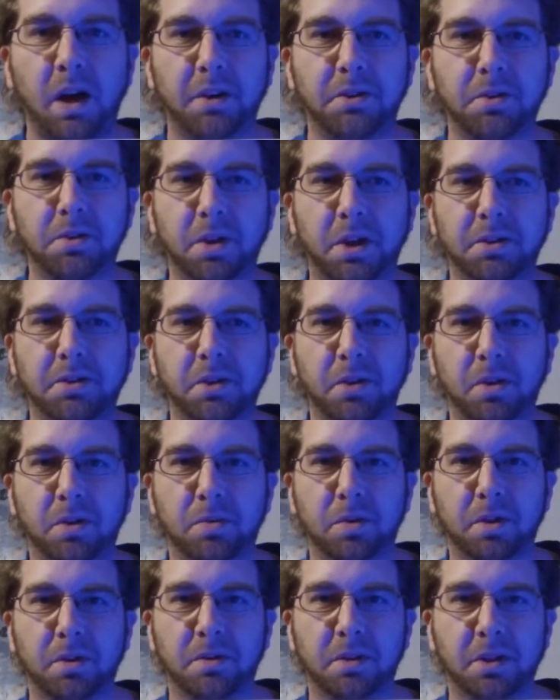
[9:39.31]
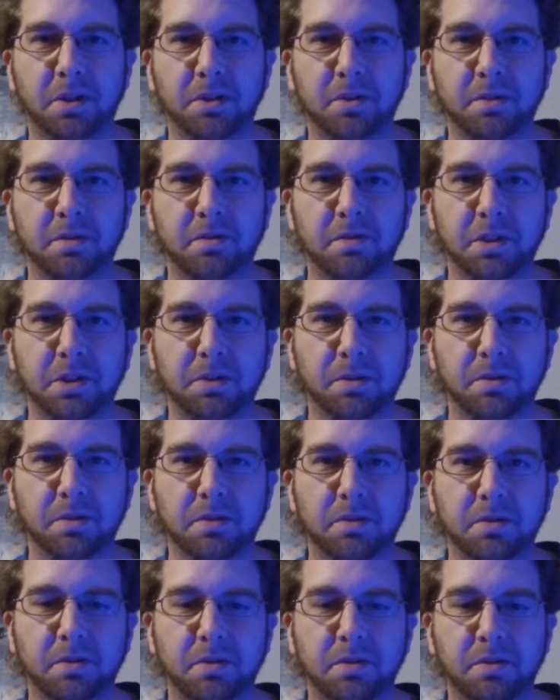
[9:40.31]
do like the artwork there of
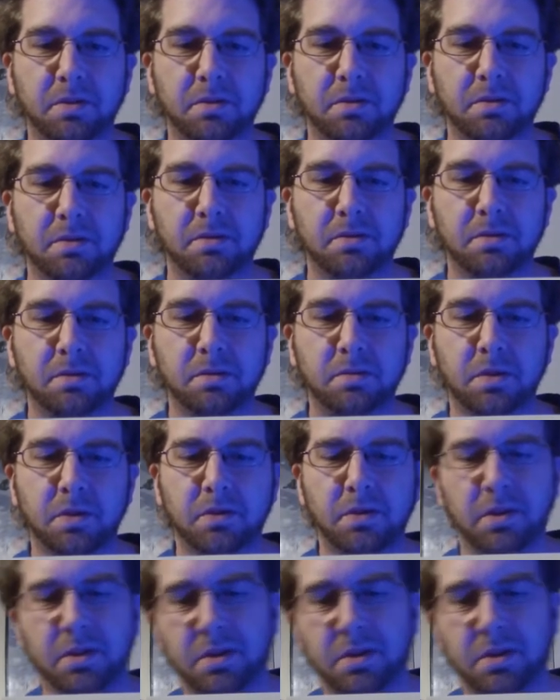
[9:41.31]
Icarus. I want to say